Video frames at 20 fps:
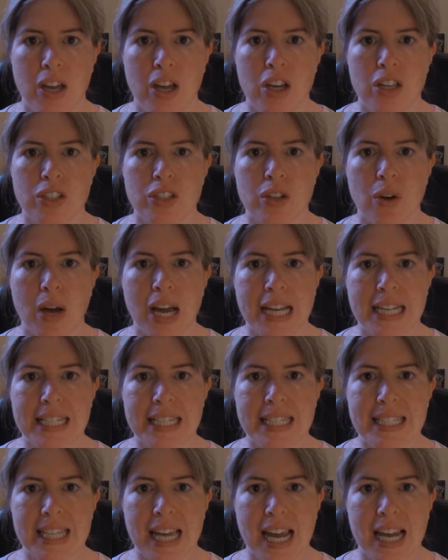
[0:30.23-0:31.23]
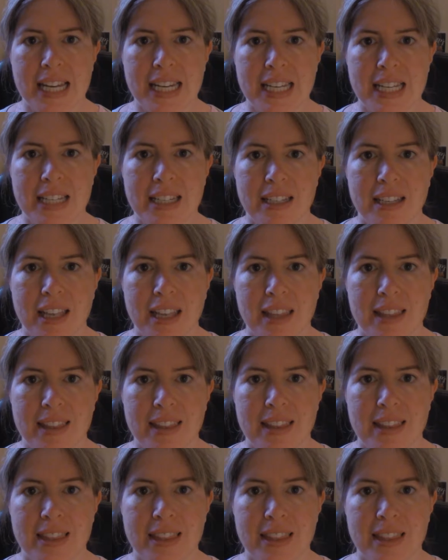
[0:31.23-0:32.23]
So I decided
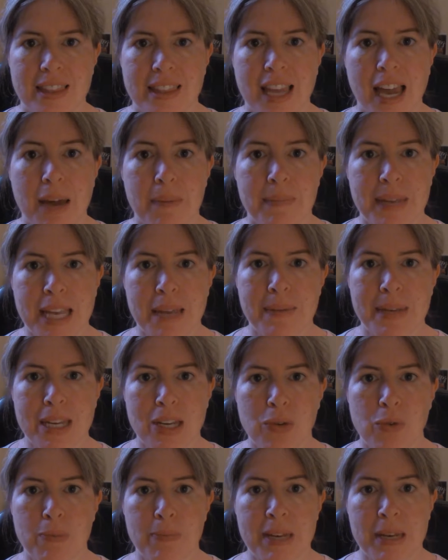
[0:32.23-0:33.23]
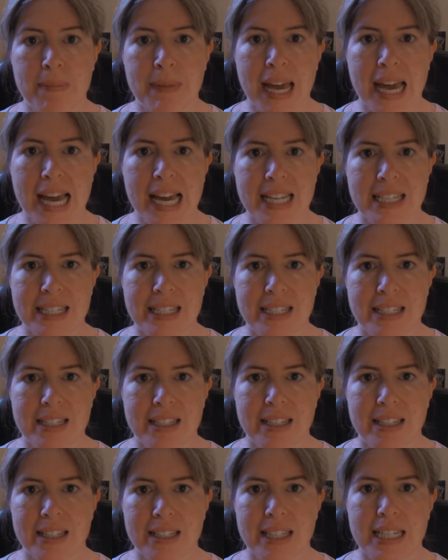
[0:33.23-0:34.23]
that maybe it would be best
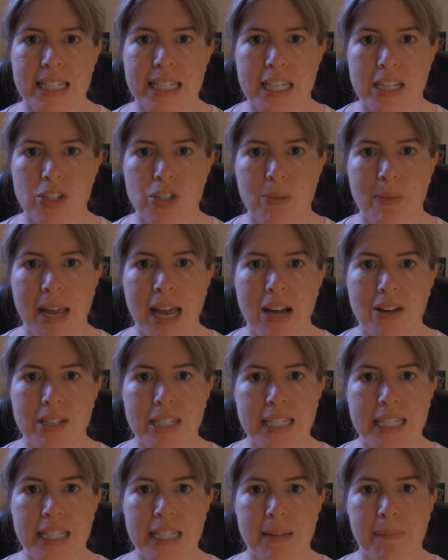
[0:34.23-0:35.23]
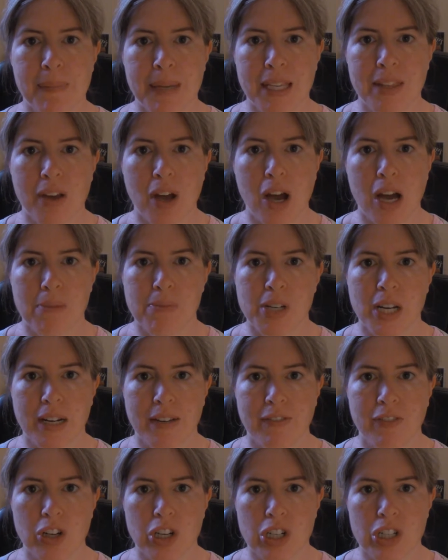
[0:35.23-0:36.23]
to teach him how to give me the
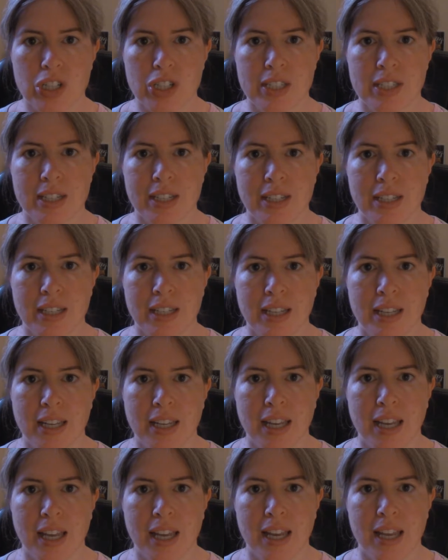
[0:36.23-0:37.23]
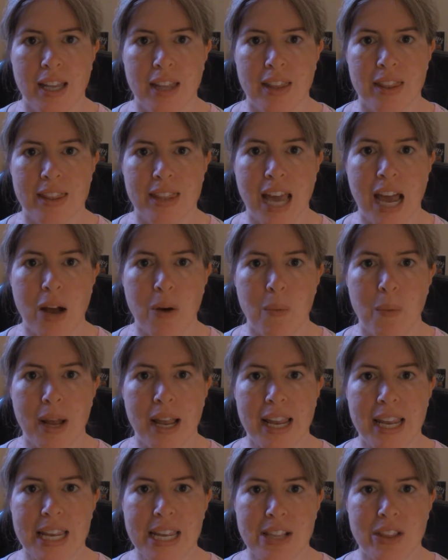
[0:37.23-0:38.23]
object first. That
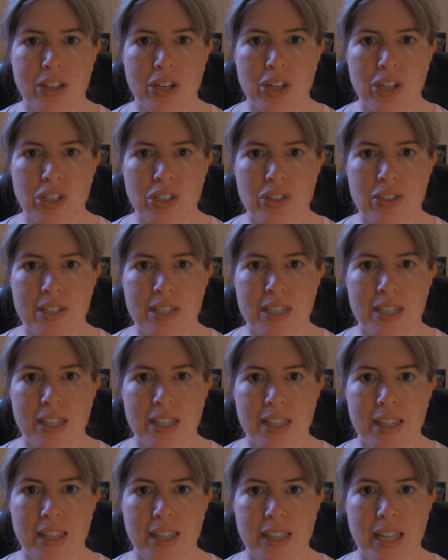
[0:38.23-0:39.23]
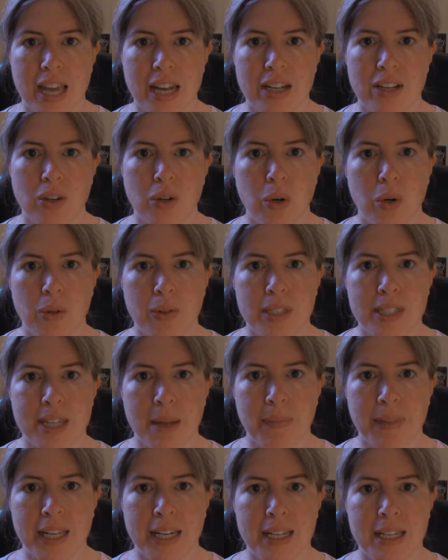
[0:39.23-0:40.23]
way he learns that he'll hold
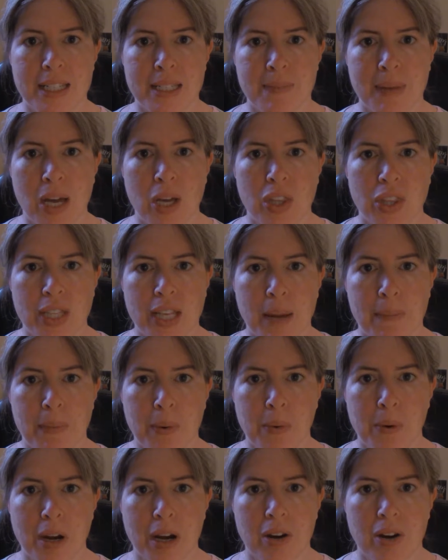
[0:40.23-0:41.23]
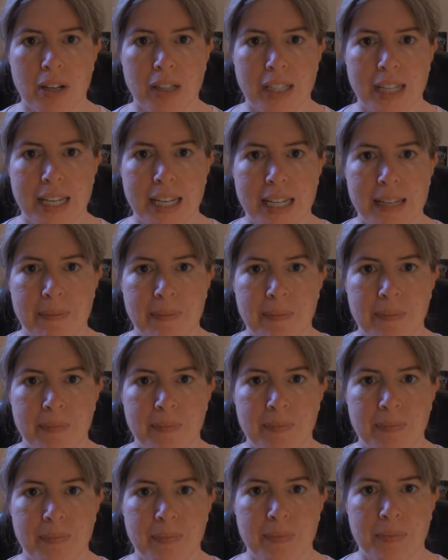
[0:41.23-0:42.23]
something in his mouth temporarily,
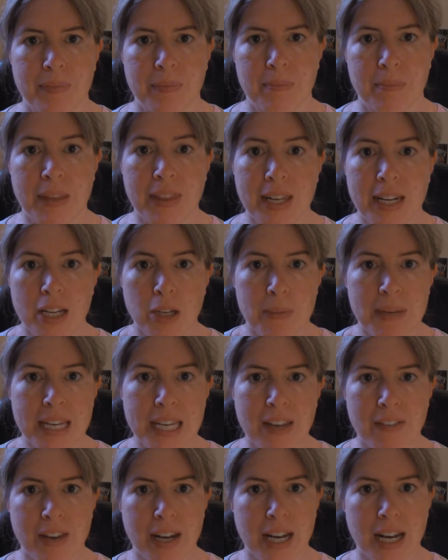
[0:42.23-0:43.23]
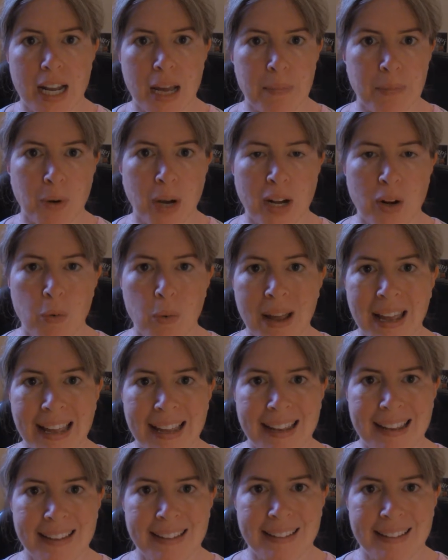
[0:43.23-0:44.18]
but then he'll be giving it up right away.